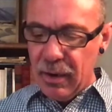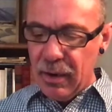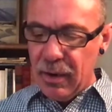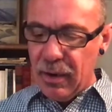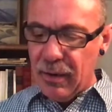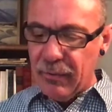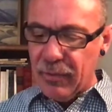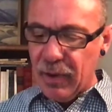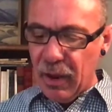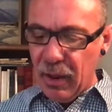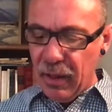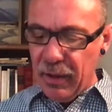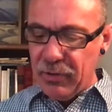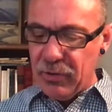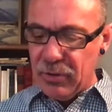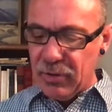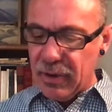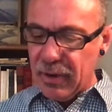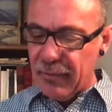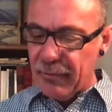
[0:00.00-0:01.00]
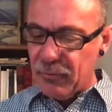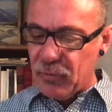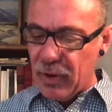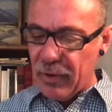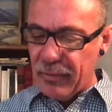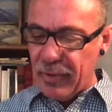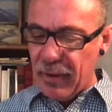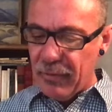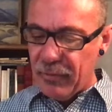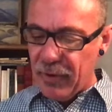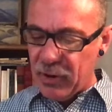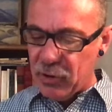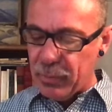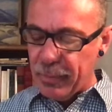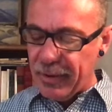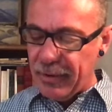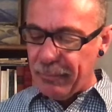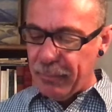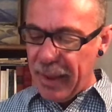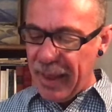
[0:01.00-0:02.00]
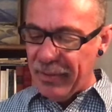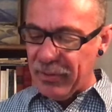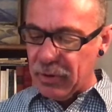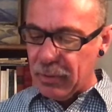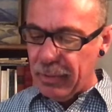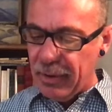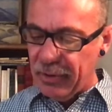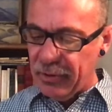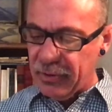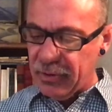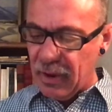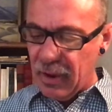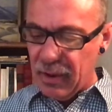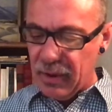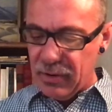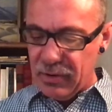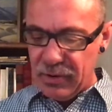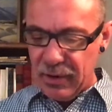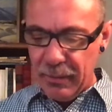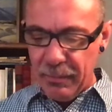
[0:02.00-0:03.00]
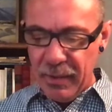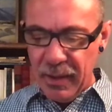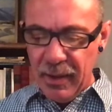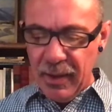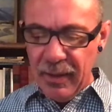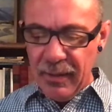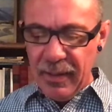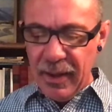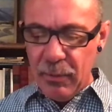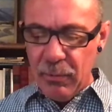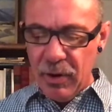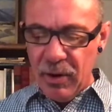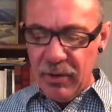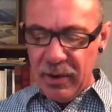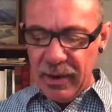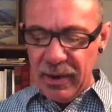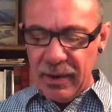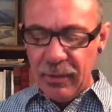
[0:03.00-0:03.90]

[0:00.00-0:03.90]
If colleges give a freshman a basketball scholarship, they want